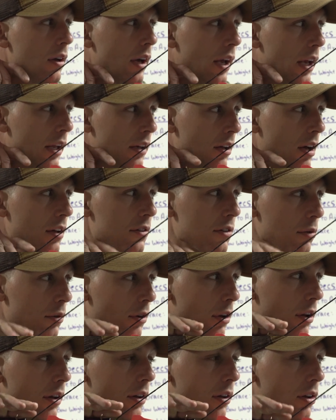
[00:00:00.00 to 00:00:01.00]
It doesn't
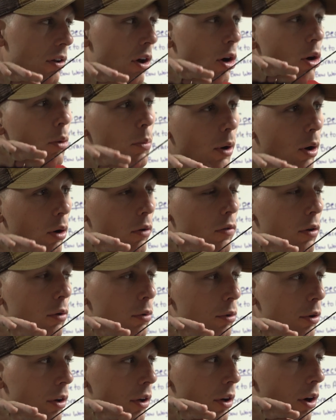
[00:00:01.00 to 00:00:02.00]
really lope over
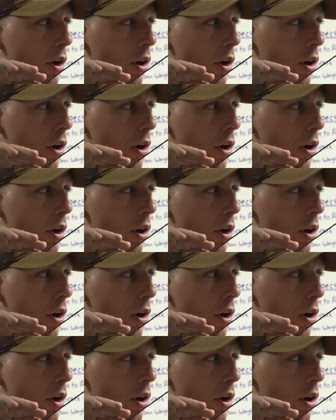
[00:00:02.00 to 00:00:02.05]
really